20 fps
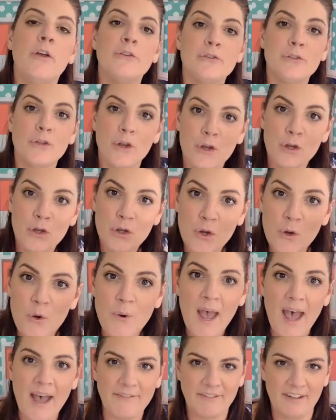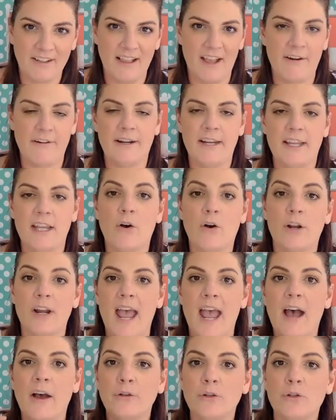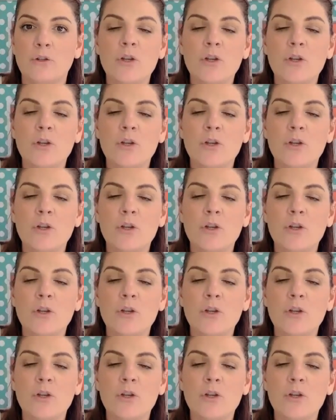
so you have clarity on how